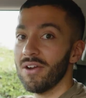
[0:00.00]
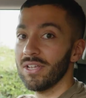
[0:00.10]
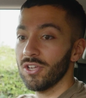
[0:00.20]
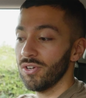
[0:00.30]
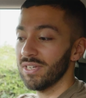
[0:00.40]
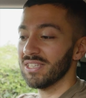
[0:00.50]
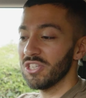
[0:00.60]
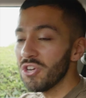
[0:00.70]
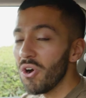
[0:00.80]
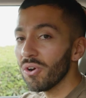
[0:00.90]
very good. It's
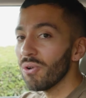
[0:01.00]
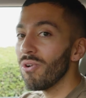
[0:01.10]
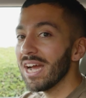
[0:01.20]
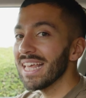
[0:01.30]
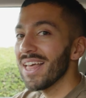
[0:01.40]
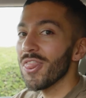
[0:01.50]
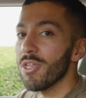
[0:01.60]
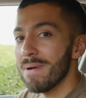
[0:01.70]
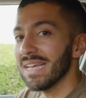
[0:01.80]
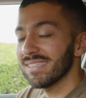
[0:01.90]
not quite
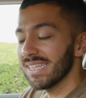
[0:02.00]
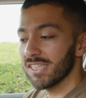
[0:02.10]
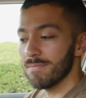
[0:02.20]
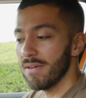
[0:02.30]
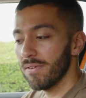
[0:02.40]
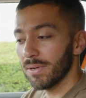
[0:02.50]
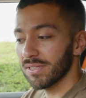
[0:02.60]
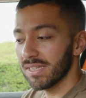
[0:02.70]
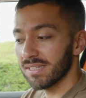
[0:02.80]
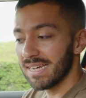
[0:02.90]
the best system ever
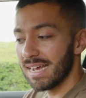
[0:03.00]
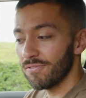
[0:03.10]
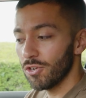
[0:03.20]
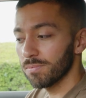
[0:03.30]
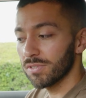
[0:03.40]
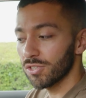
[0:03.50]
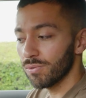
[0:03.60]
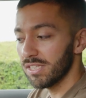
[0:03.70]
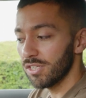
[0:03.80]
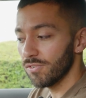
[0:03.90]
because it doesn't have knobs to
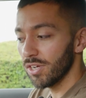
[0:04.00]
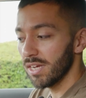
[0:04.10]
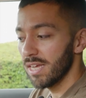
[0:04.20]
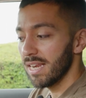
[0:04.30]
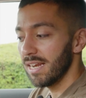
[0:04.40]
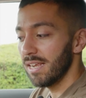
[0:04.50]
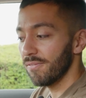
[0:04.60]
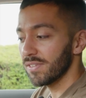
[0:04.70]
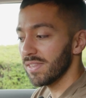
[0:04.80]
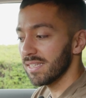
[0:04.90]
twist. You've got to
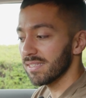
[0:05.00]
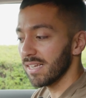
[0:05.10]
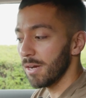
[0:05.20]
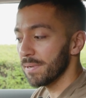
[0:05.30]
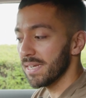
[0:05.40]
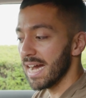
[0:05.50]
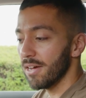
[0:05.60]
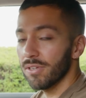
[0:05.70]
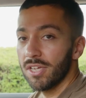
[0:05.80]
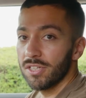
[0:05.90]
lift this up and down